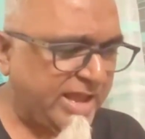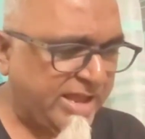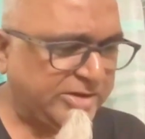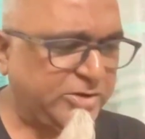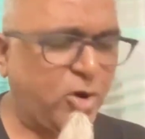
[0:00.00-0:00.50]

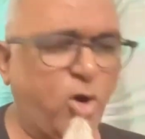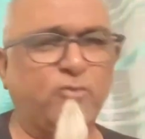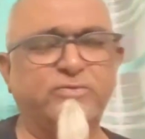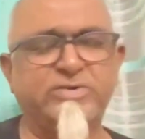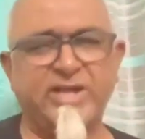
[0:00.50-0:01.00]
end
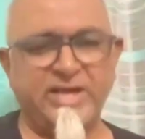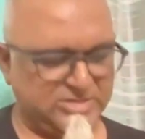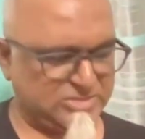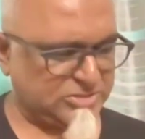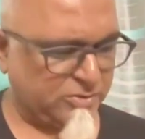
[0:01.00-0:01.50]
of
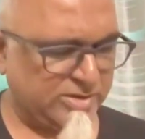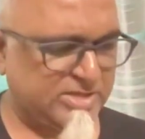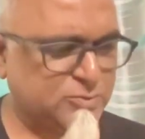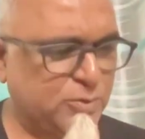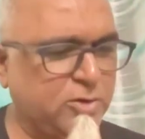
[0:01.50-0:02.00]
days. Okay,
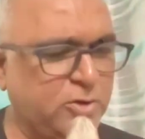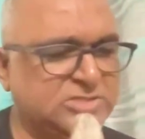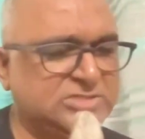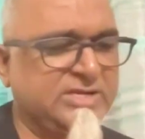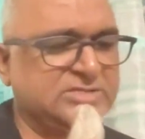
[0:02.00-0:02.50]
that's what
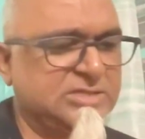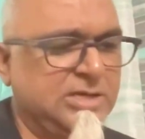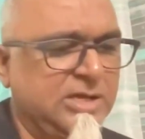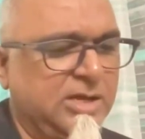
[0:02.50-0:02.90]
God says.